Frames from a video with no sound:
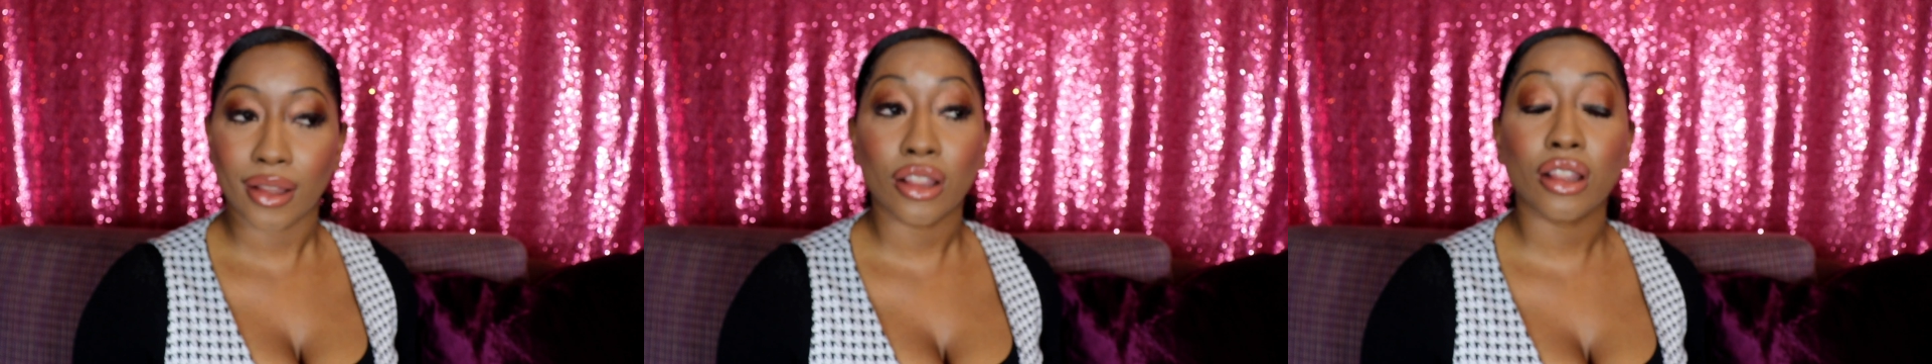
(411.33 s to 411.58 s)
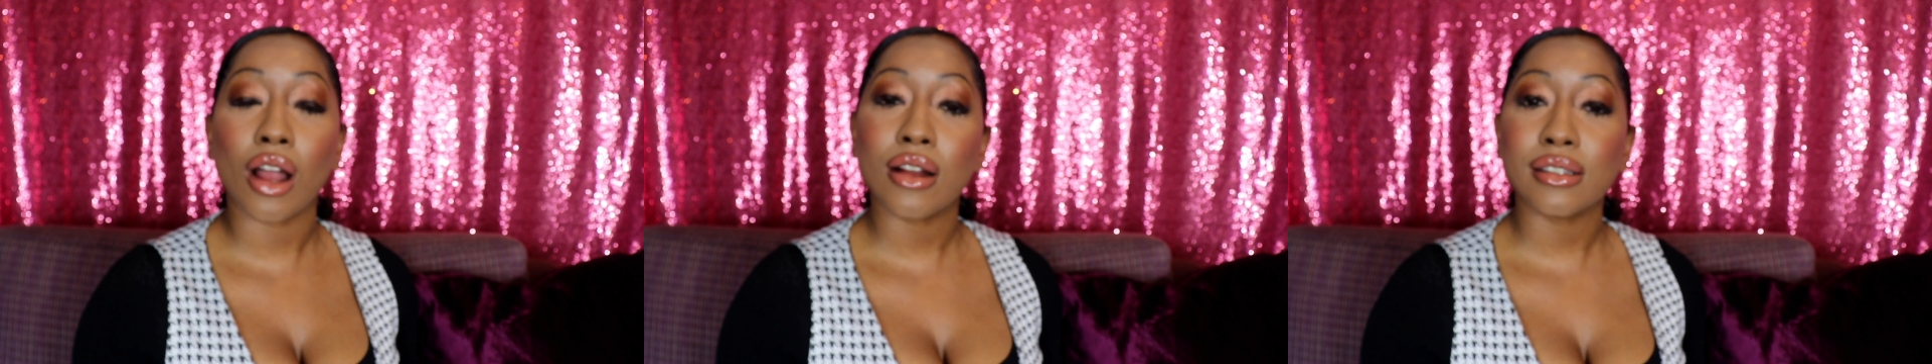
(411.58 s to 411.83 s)

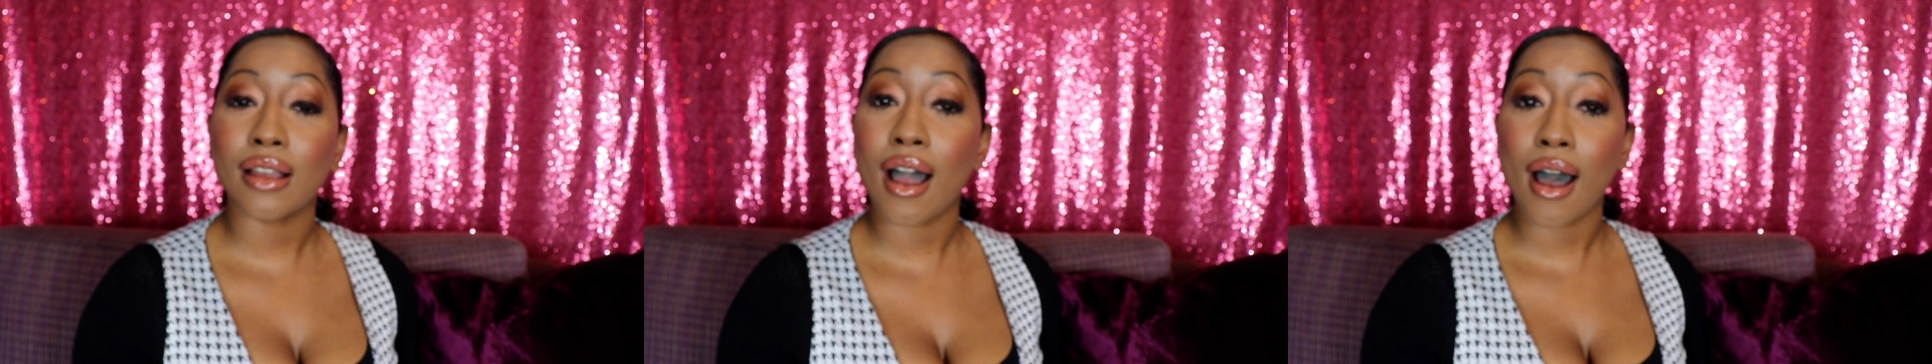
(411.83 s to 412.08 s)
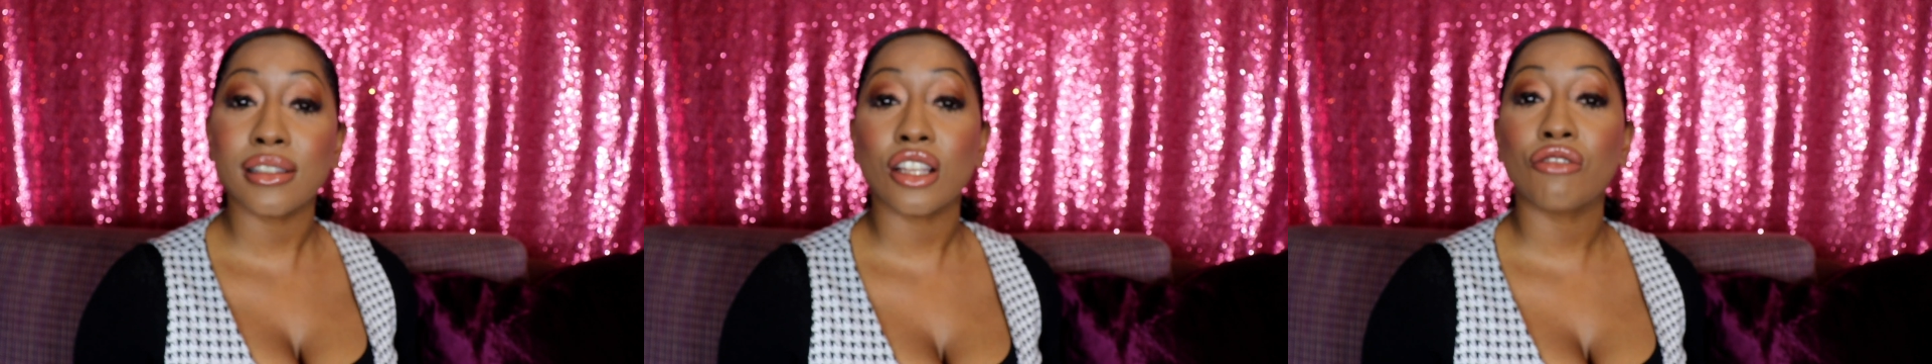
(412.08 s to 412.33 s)
Larsa
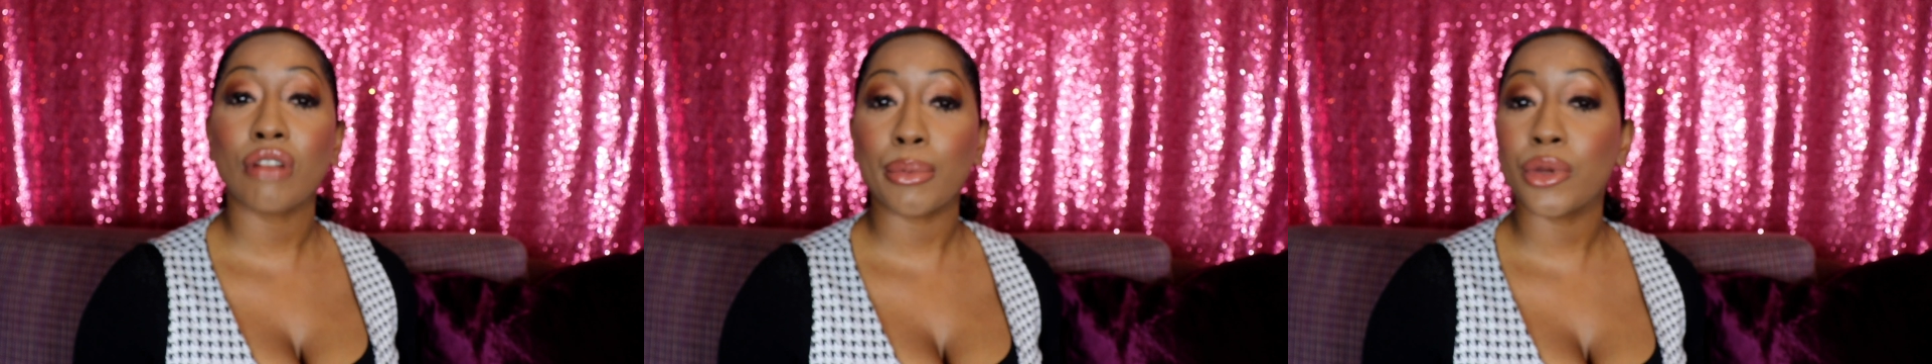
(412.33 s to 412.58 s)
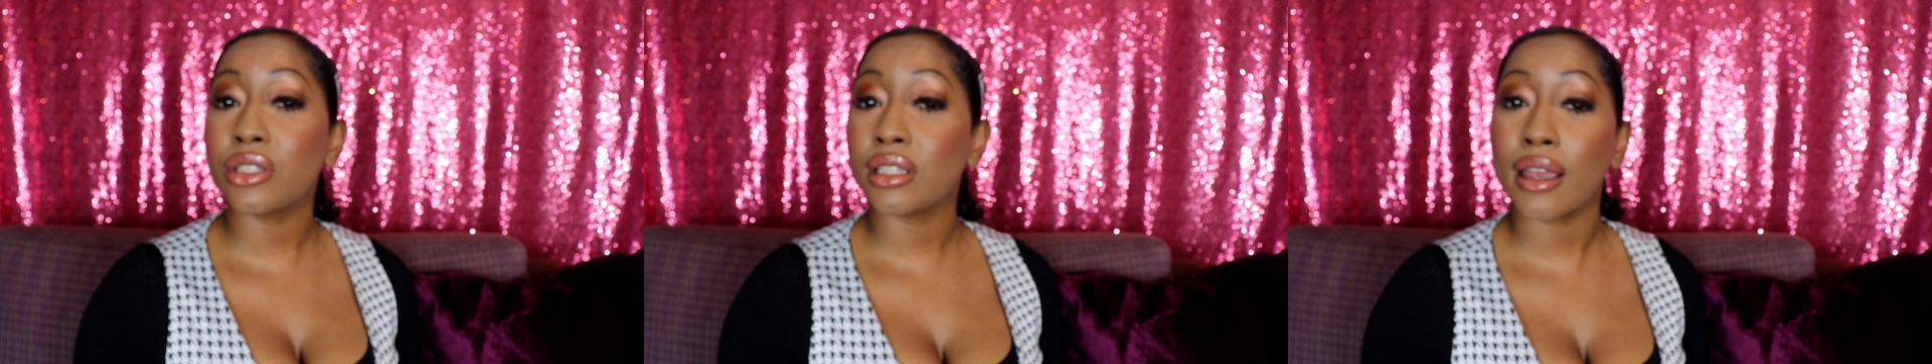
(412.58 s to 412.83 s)
has a
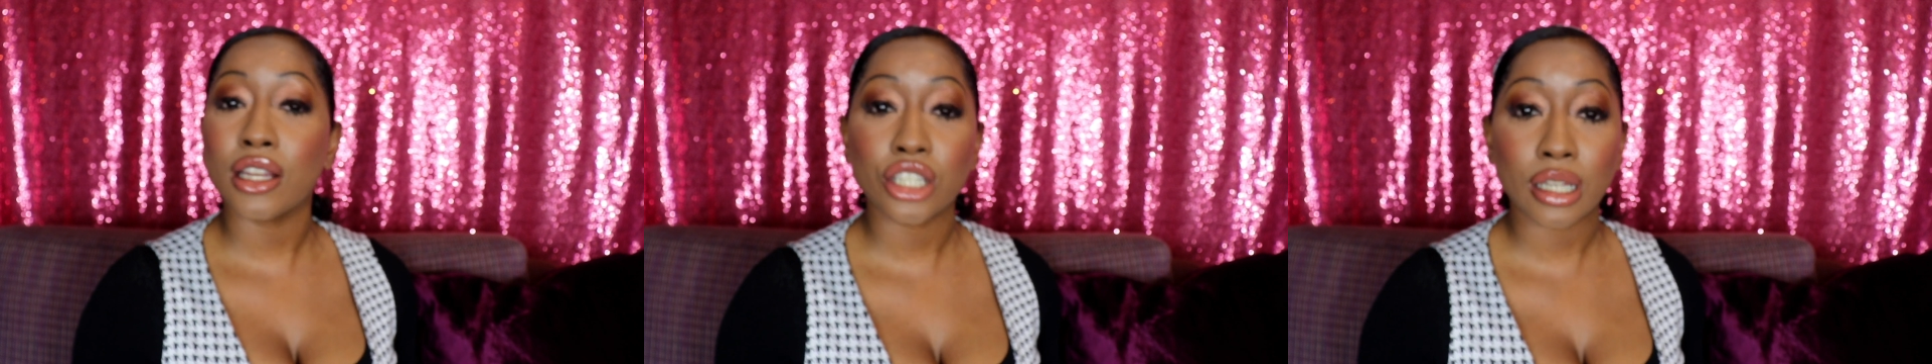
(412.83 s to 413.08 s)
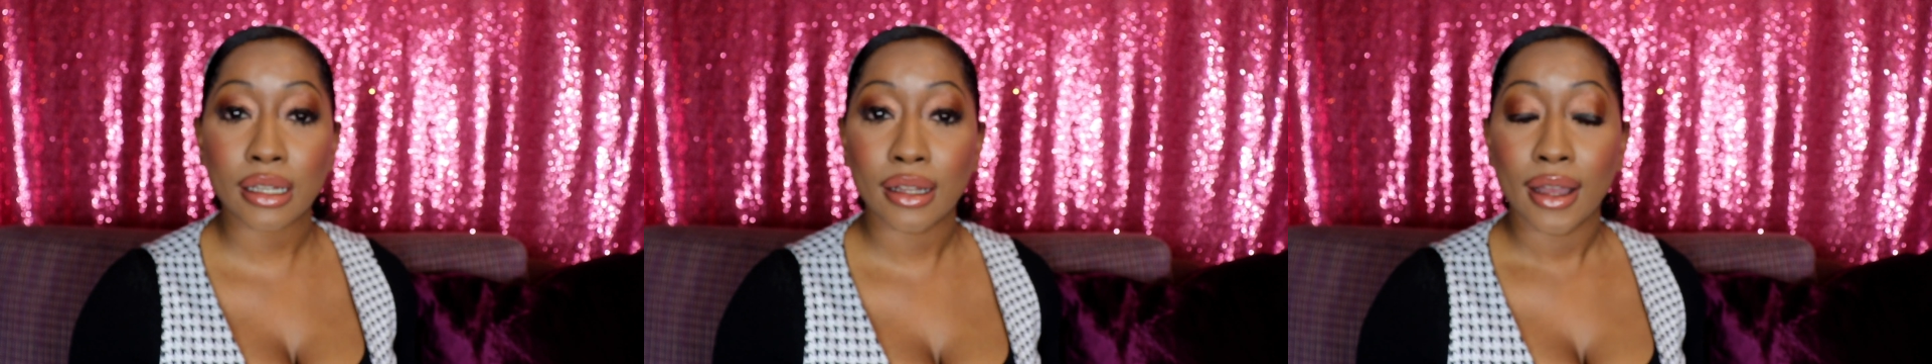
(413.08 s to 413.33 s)

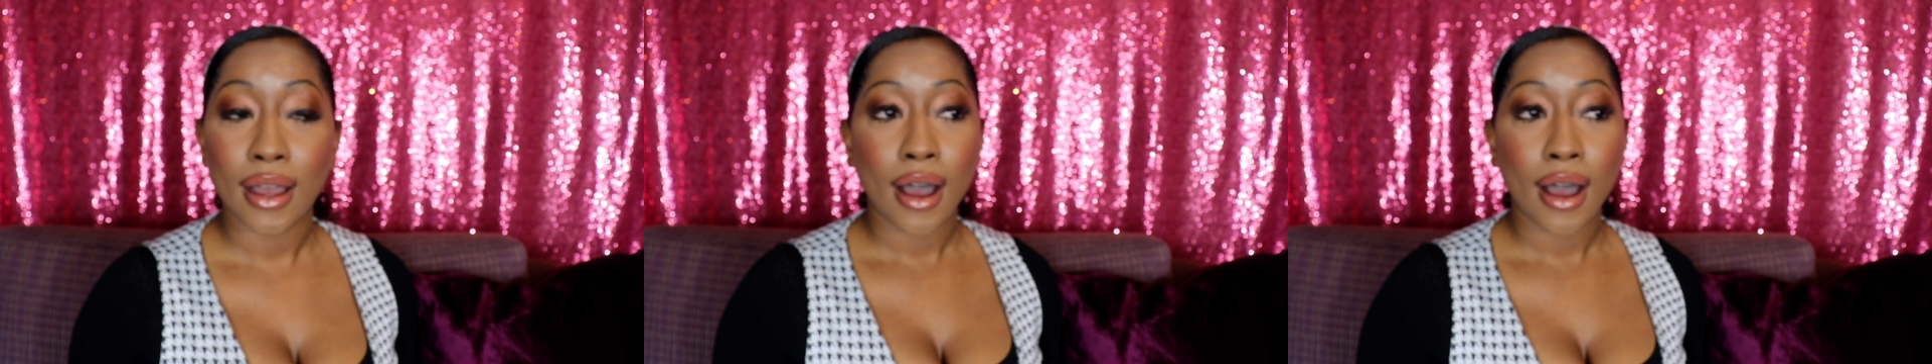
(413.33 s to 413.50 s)
reputation